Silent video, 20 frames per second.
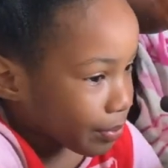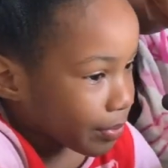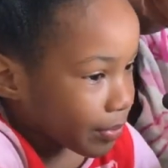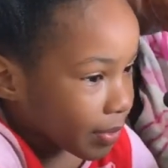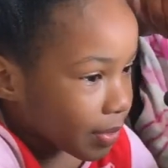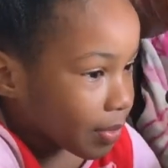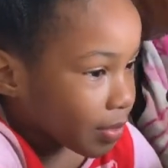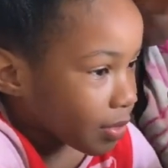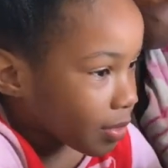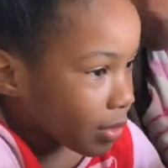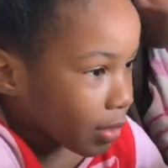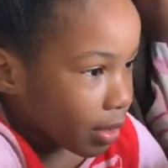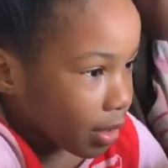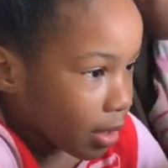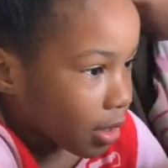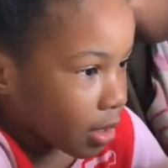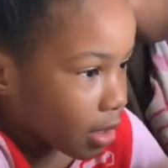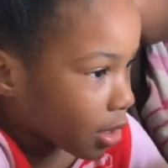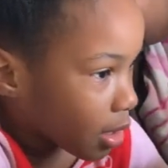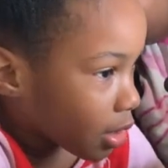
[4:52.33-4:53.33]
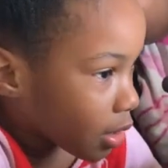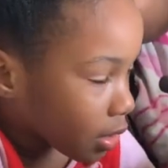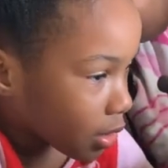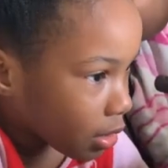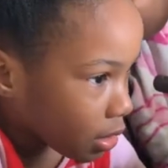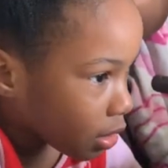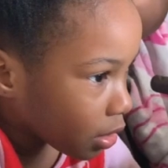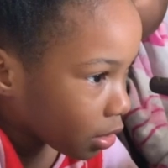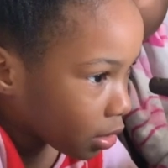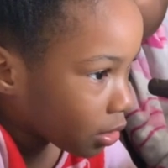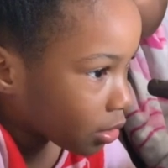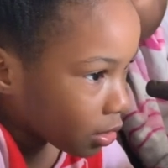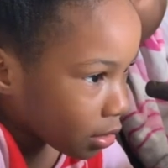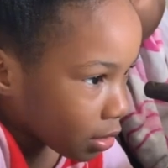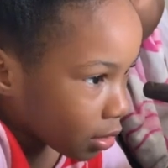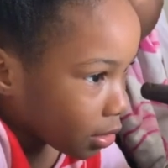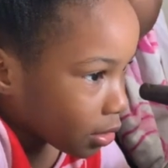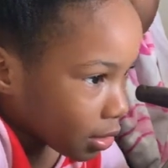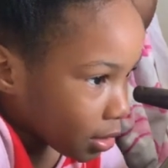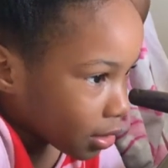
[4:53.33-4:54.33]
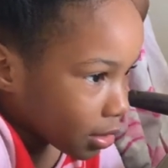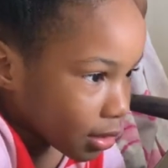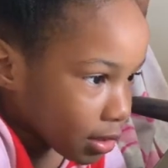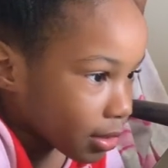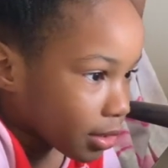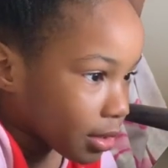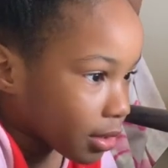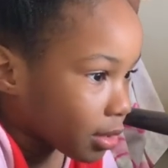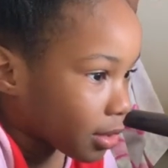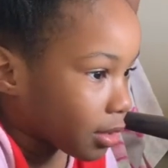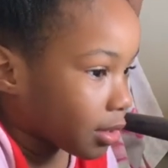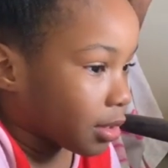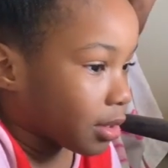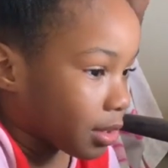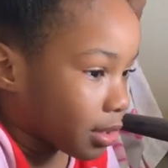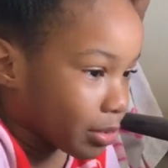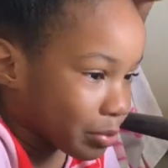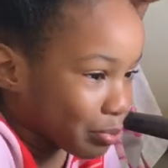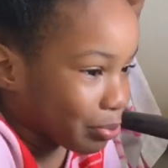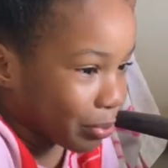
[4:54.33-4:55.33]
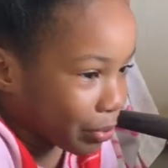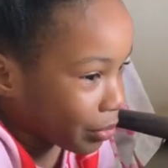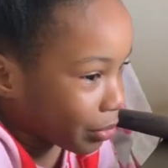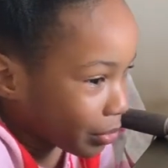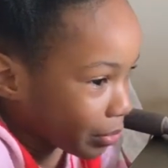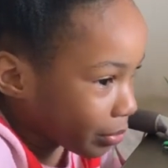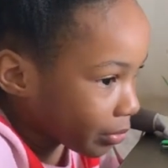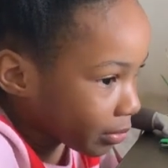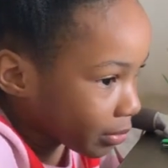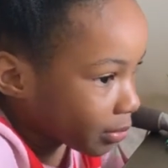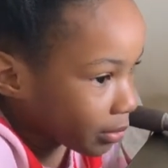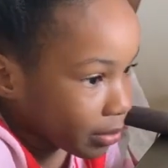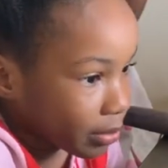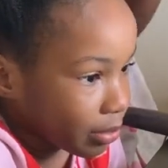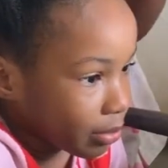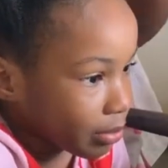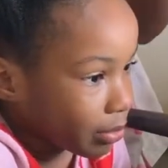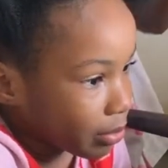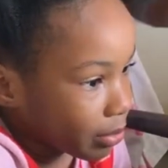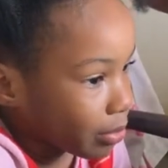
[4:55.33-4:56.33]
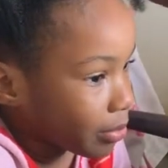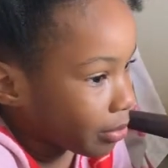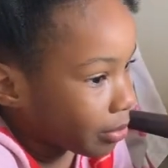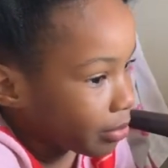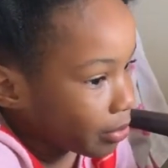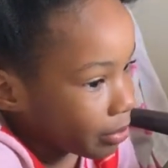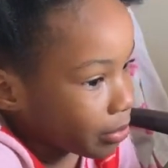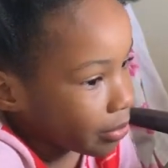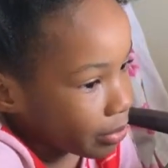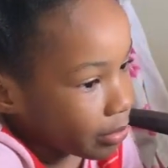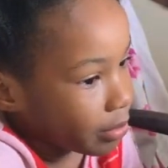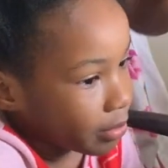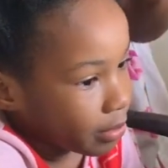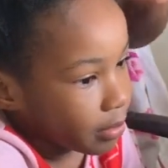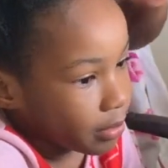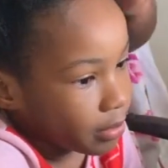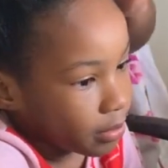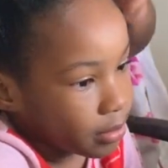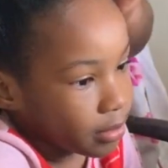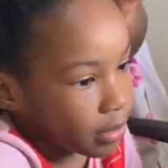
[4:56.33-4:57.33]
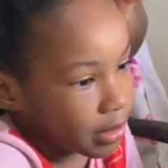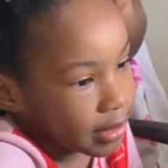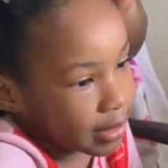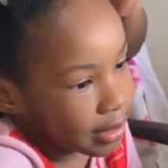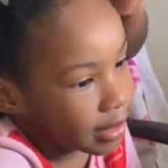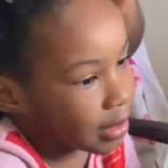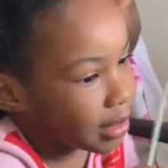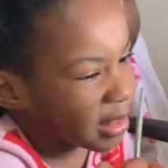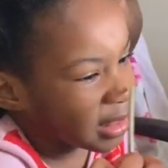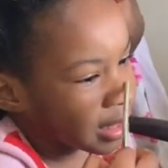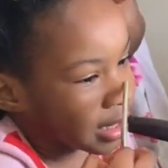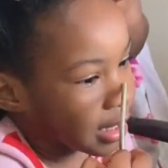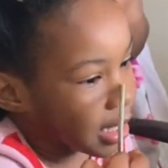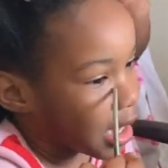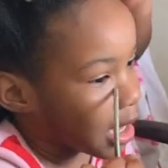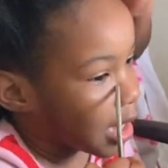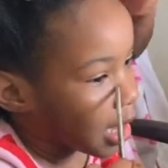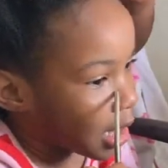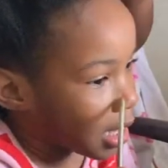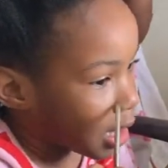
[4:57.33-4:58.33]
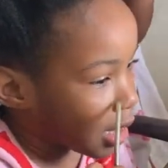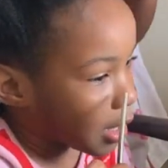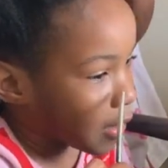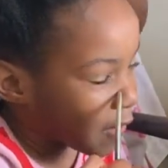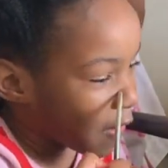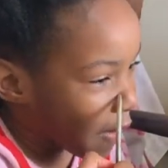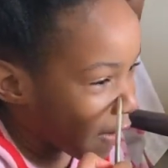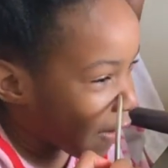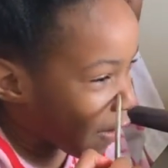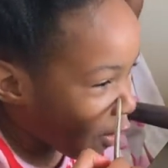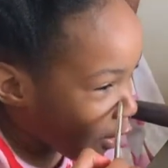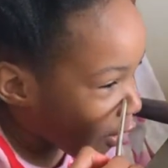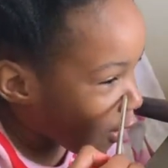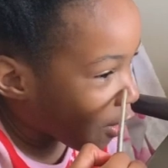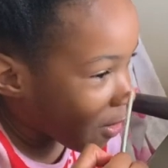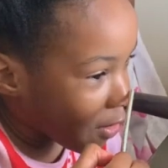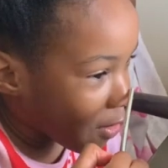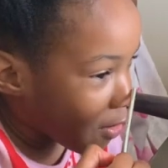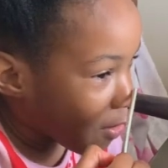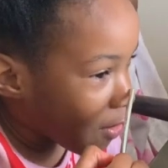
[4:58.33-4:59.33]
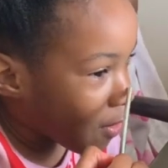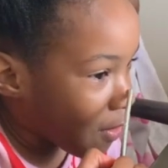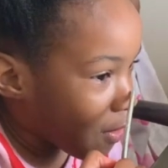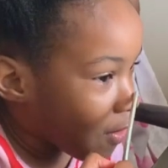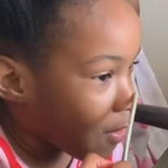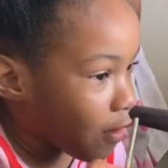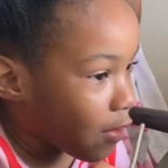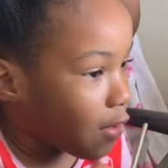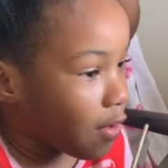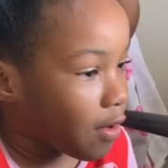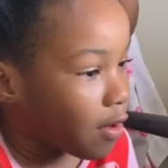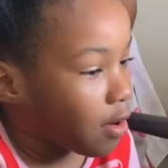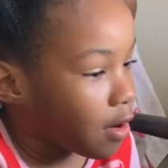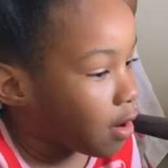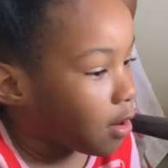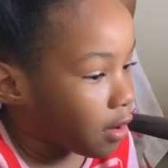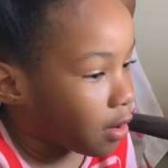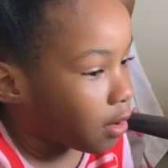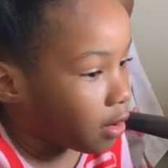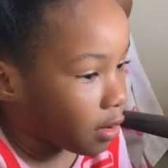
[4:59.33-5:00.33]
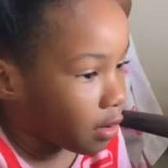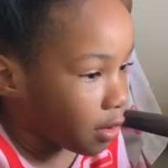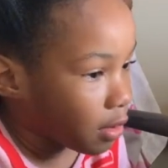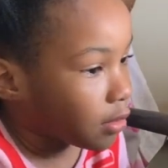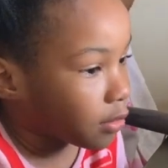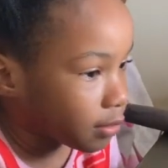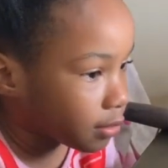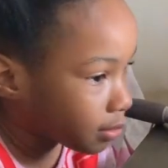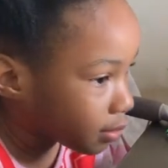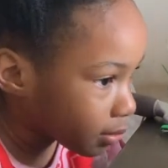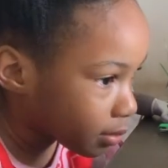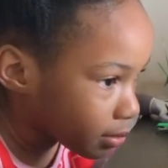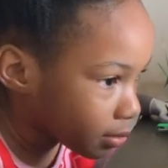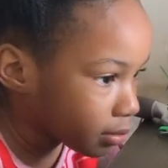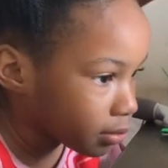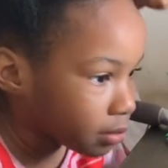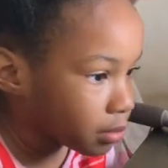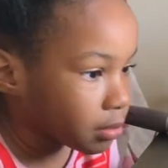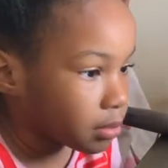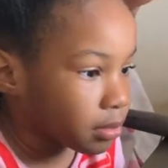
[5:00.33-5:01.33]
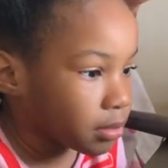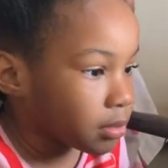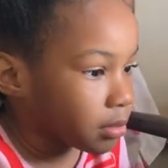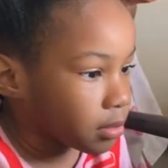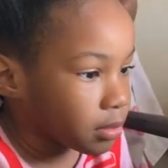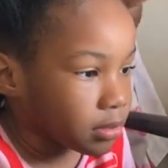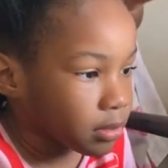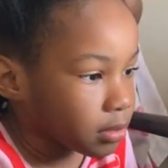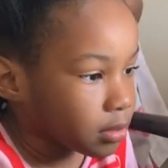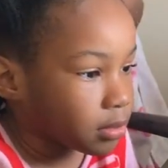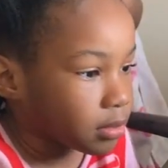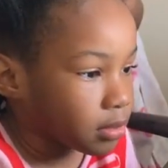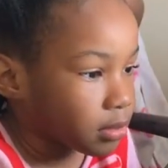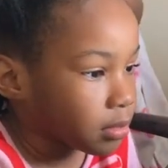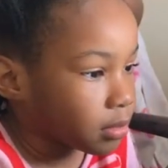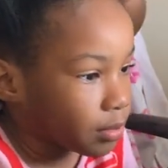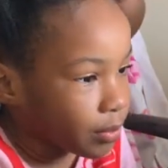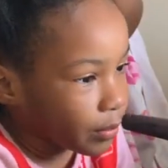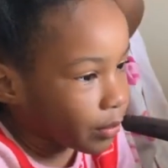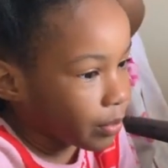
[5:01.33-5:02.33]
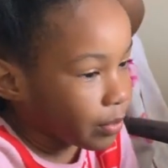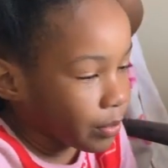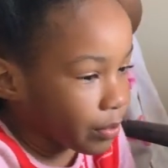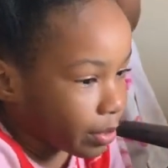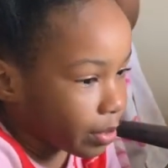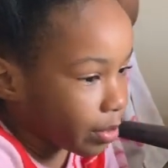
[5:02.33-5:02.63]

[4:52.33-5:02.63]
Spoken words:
So after I put in the ponytail, I am going to be detangling the ends once again so that all the